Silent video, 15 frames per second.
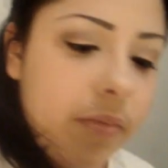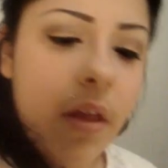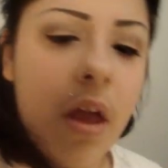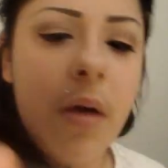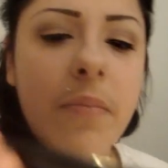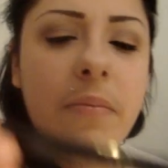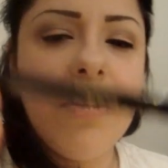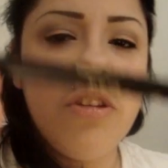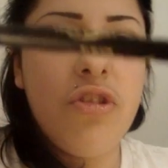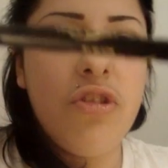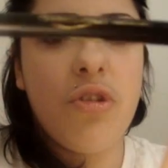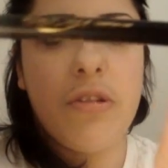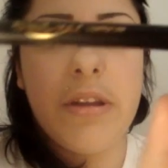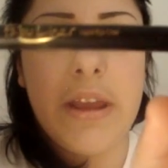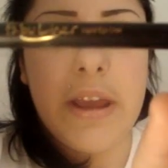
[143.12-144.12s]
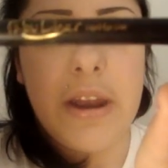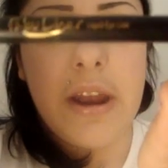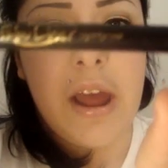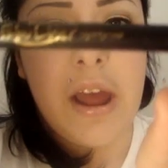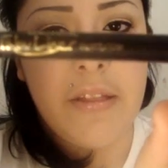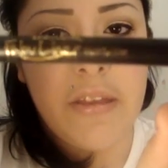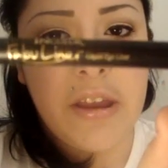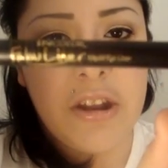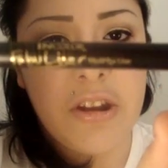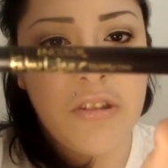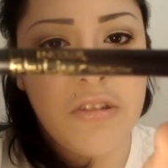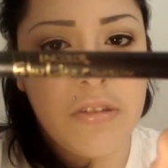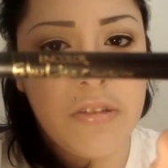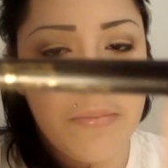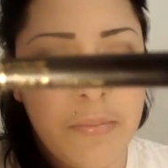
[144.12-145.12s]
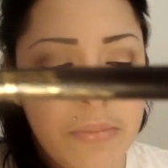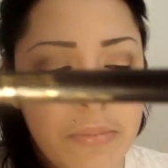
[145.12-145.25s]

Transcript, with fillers: Um, these Jordana eyeliners in